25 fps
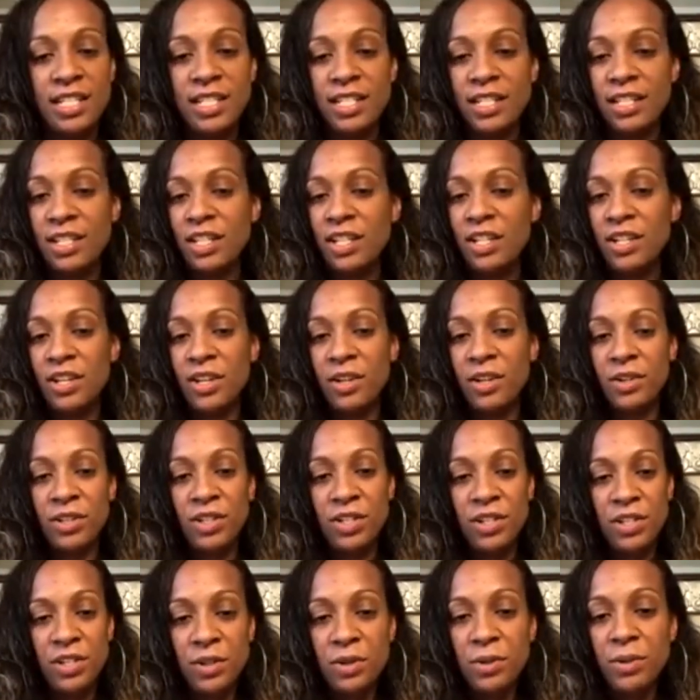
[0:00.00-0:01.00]
you know,
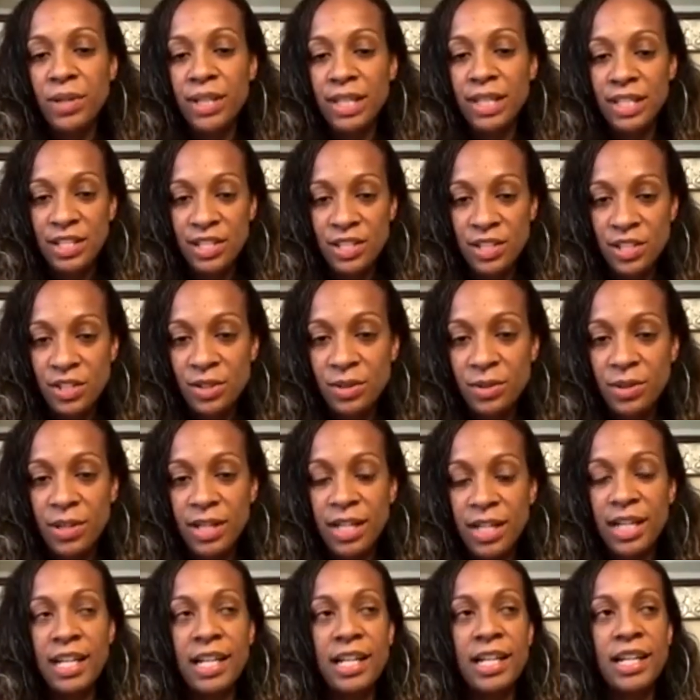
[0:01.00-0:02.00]
you and the
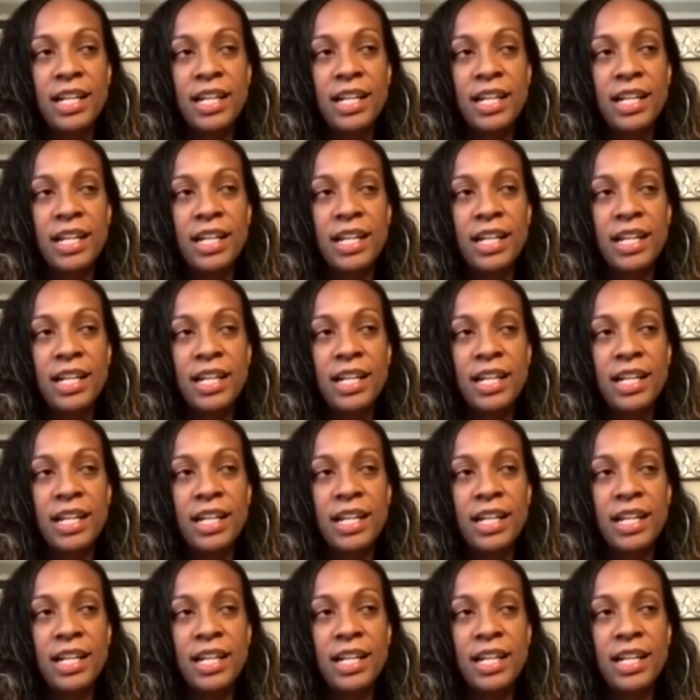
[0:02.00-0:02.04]
student,